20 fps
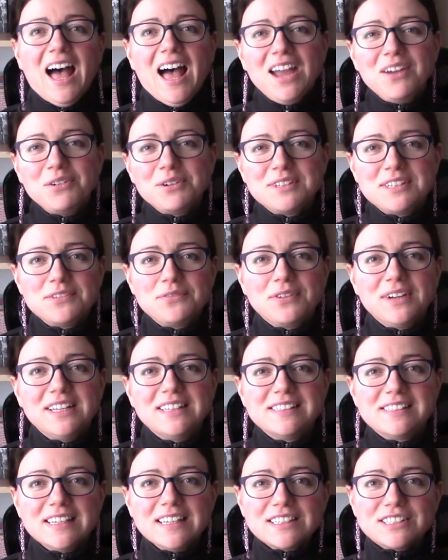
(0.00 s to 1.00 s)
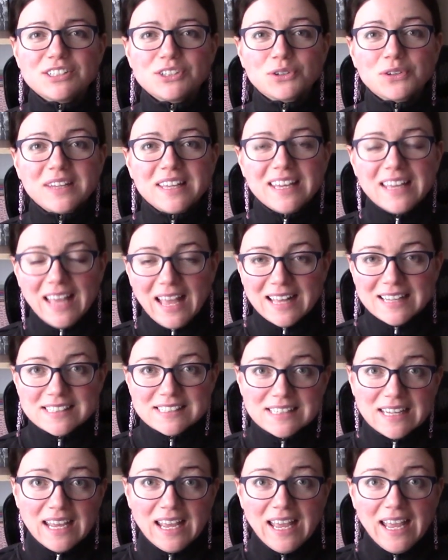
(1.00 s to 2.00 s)
Hi Rosy friends, it's Julie, and
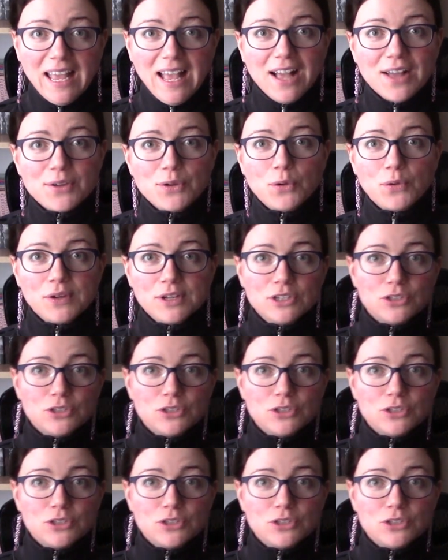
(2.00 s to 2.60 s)
today I'm going